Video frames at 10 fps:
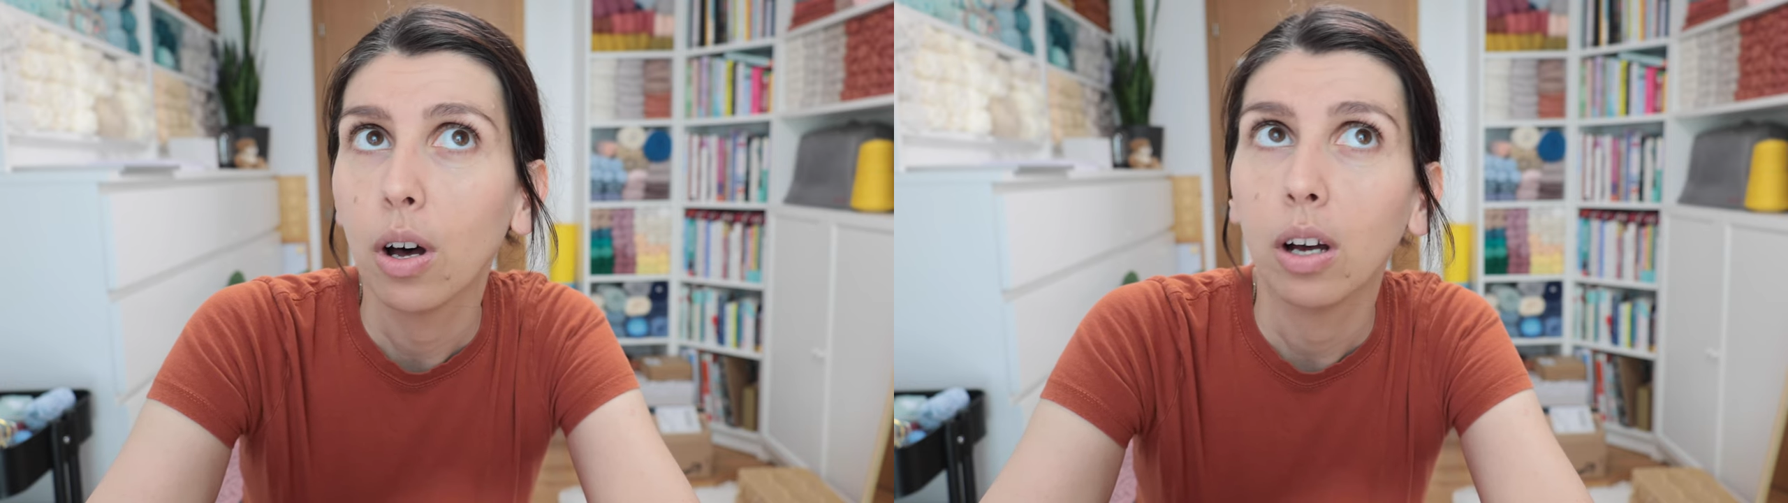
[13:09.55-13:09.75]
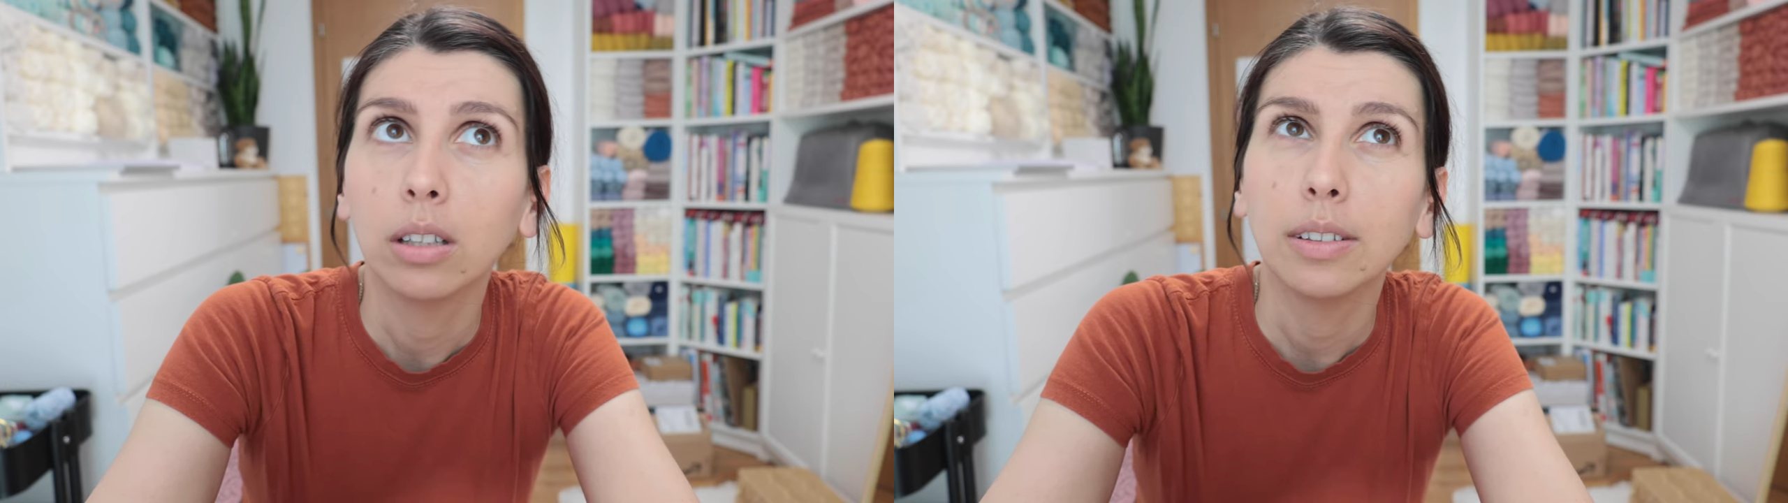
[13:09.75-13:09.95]

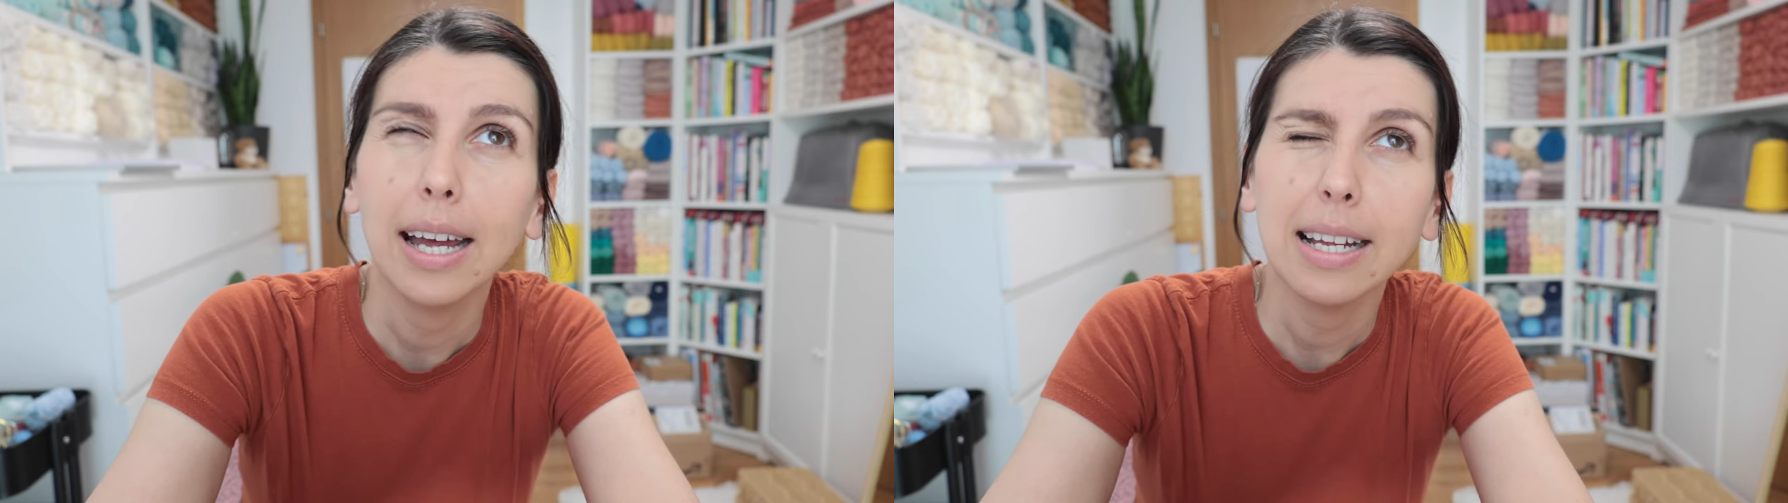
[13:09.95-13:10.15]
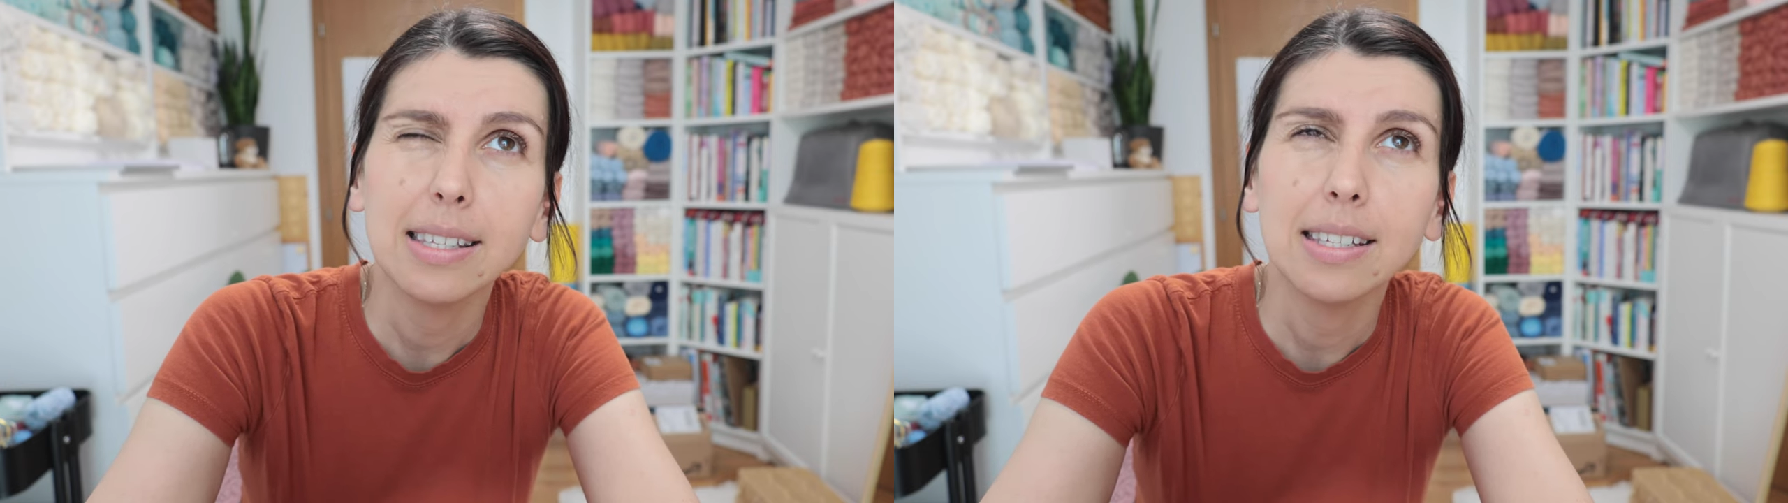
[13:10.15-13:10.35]
on
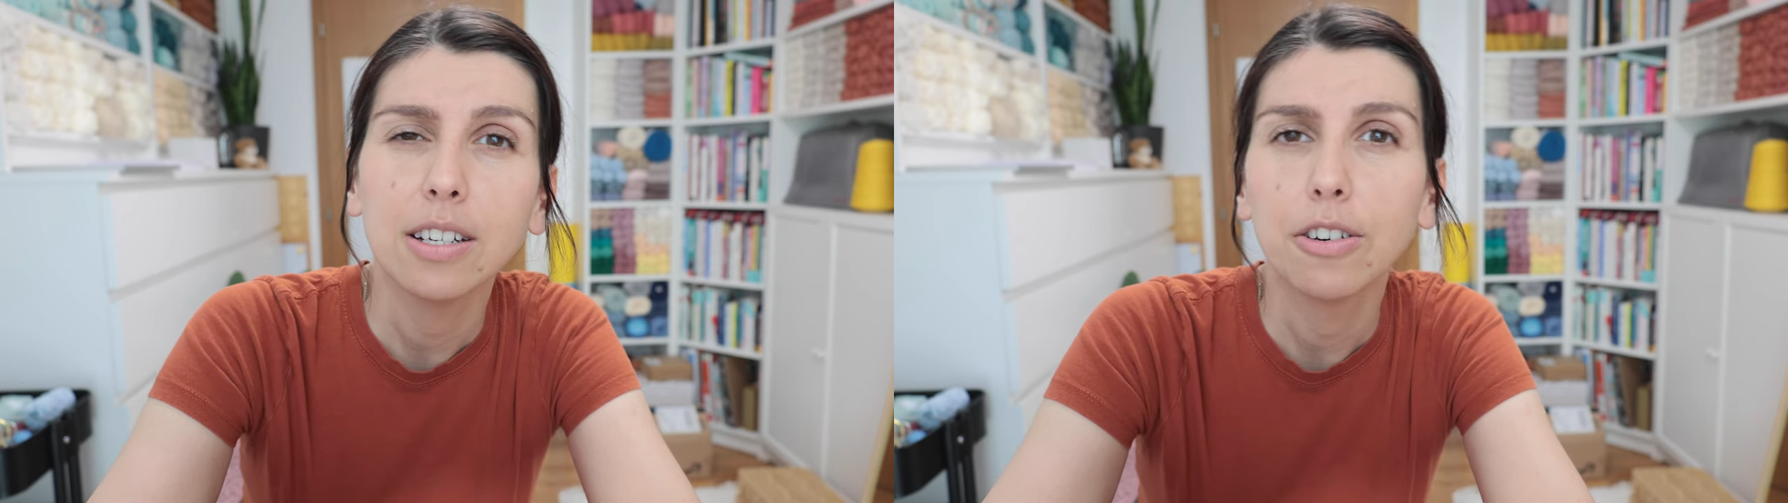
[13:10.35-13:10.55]
Etsy,